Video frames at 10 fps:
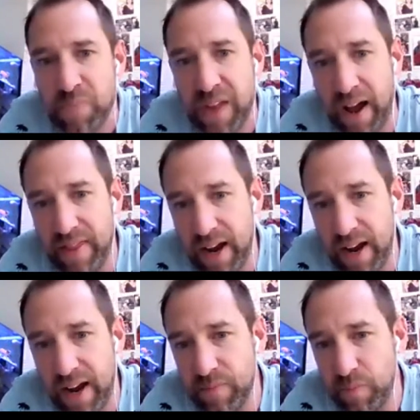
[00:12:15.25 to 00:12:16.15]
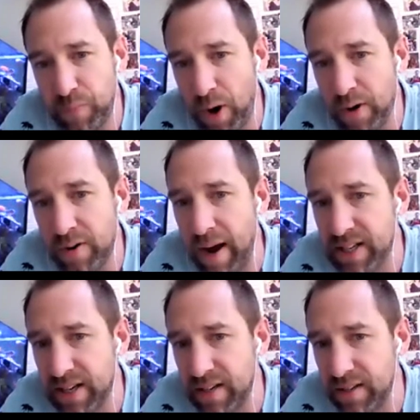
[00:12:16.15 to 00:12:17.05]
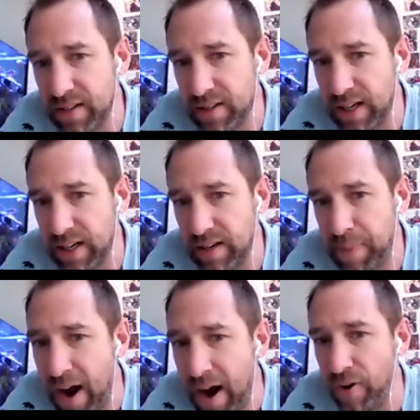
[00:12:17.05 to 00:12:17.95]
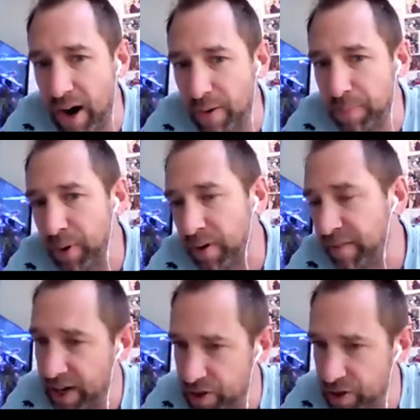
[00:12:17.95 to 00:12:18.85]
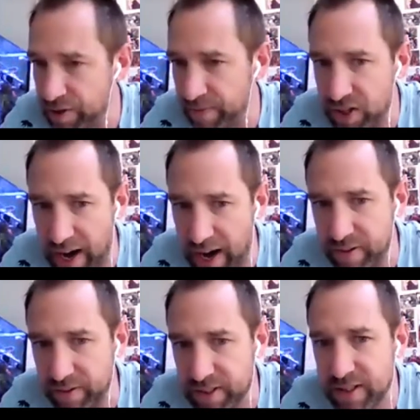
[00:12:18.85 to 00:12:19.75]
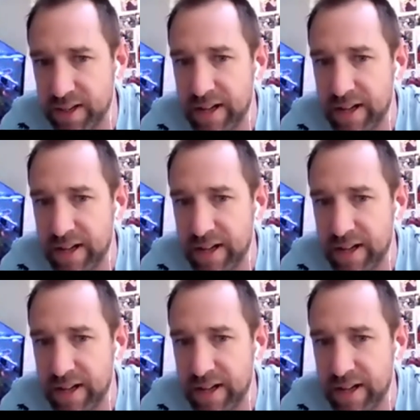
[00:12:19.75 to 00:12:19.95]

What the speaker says: and then programmed in the power output for each of the channels,